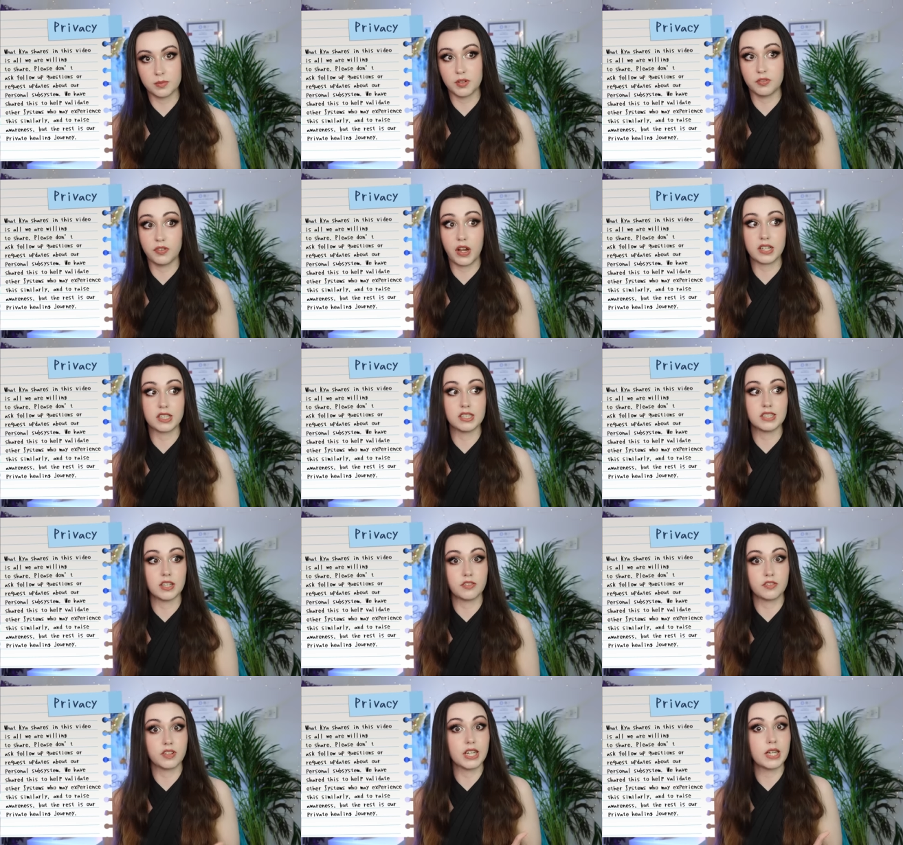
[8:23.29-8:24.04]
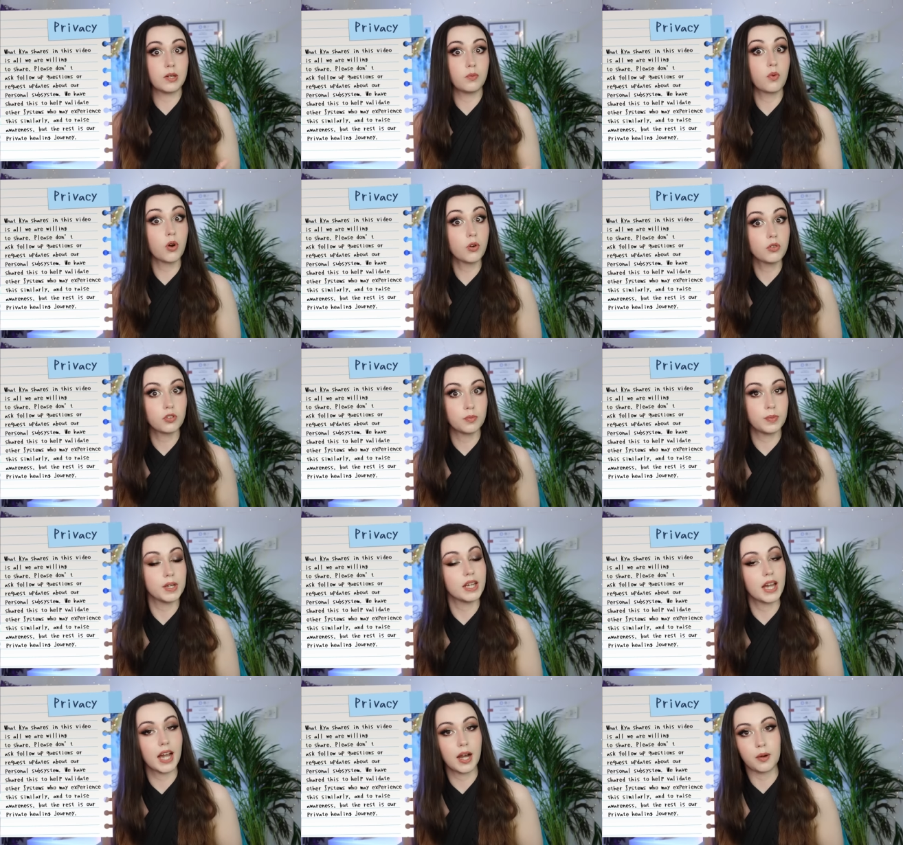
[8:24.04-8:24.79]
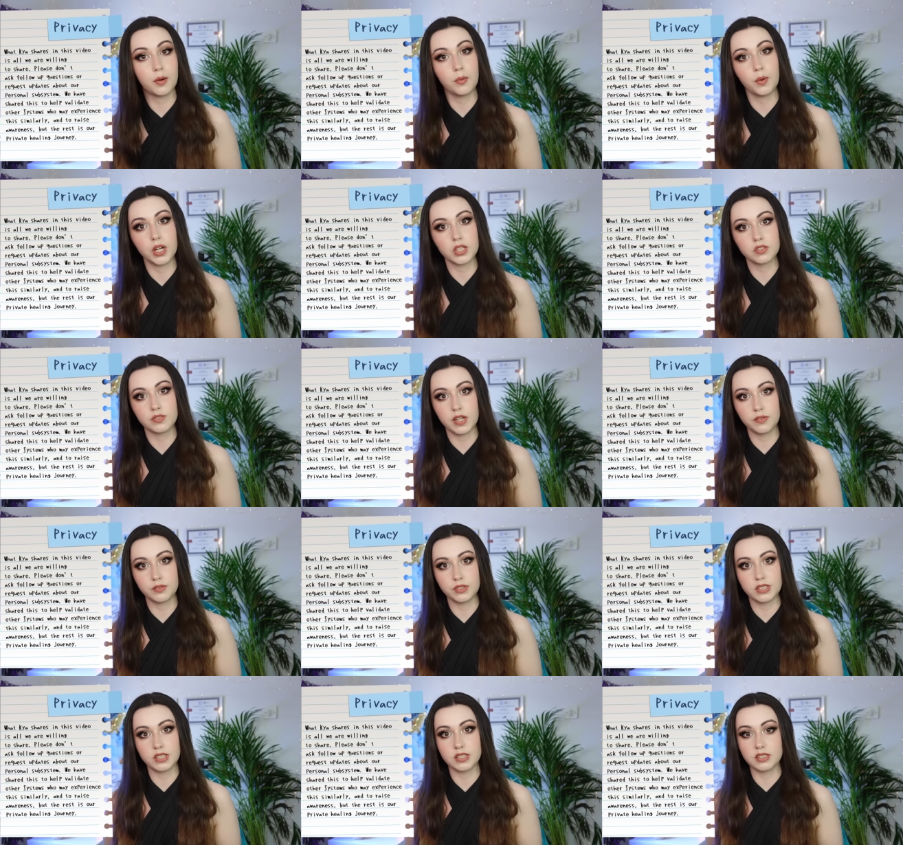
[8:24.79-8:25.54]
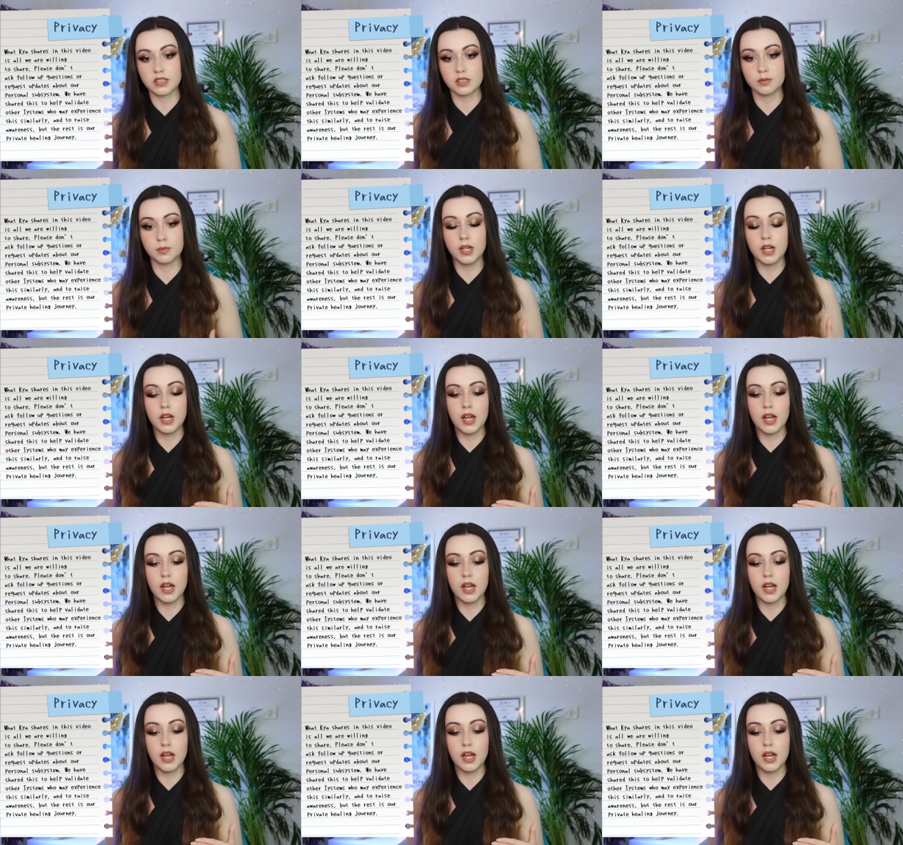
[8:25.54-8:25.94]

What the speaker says: In fact, it definitely won't be how it works for every system.